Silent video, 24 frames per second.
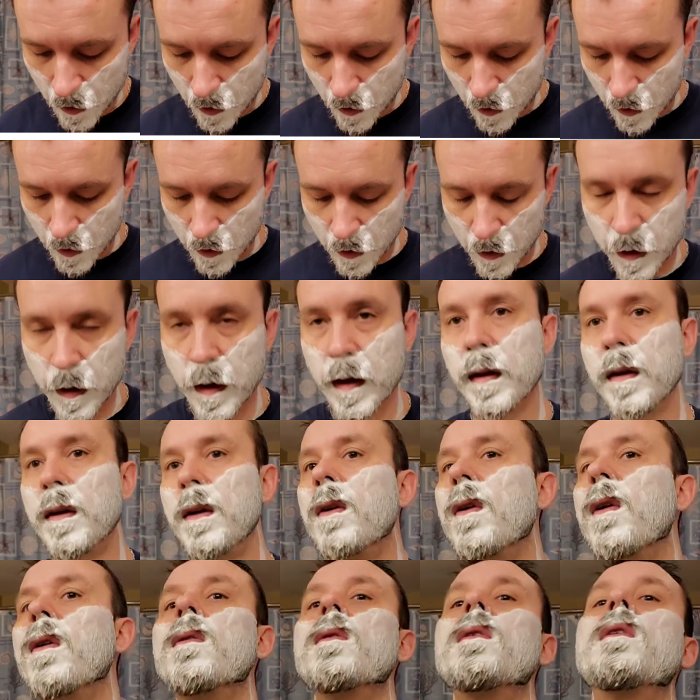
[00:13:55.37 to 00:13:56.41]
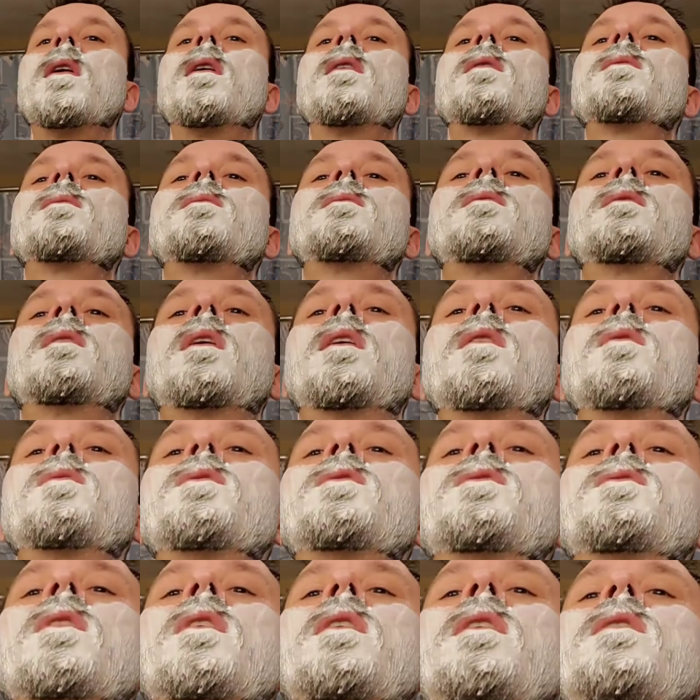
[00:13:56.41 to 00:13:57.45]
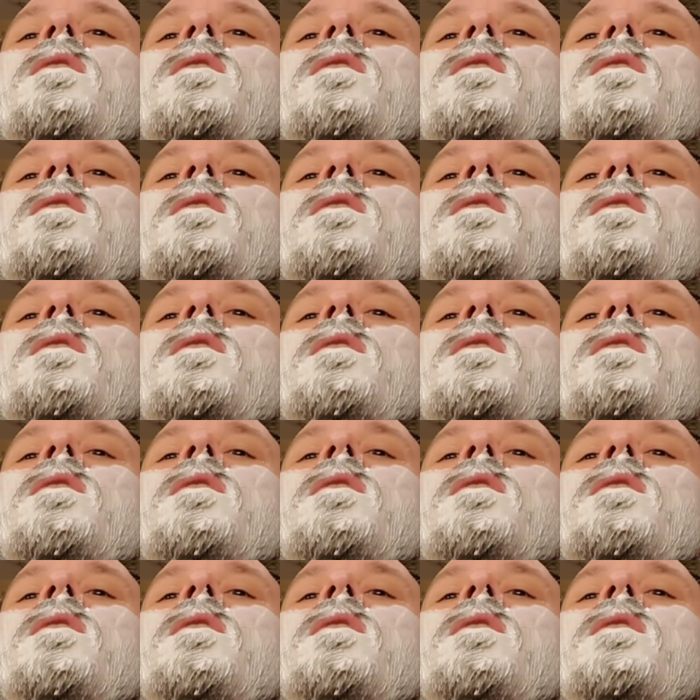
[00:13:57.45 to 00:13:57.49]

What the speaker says: And you know, I always try to